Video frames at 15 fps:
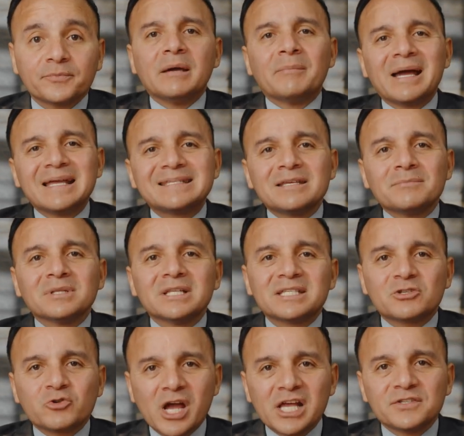And by
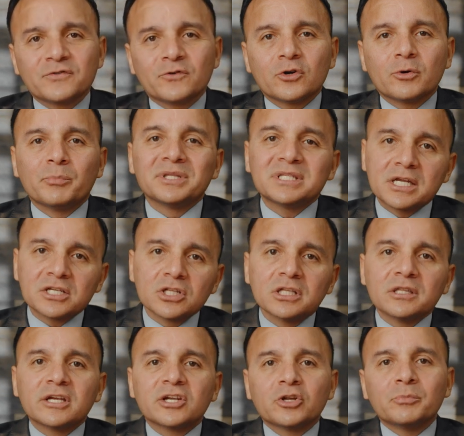seamless transfer, potentially
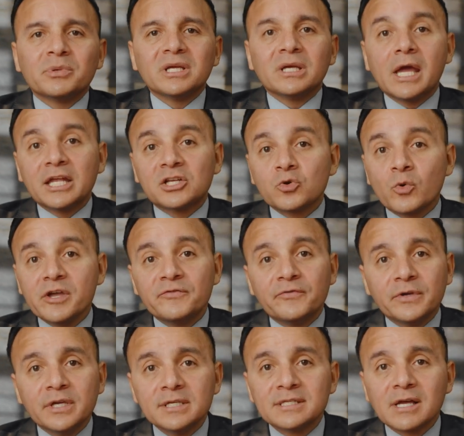there could be HOA
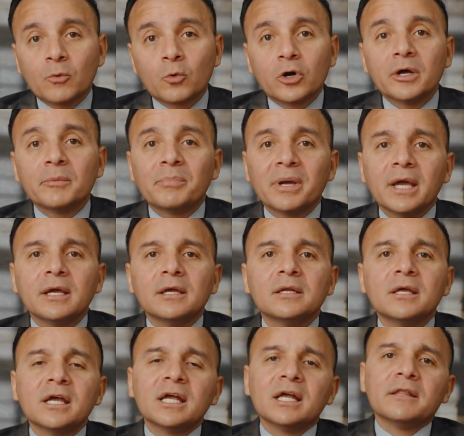fees that were unpaid.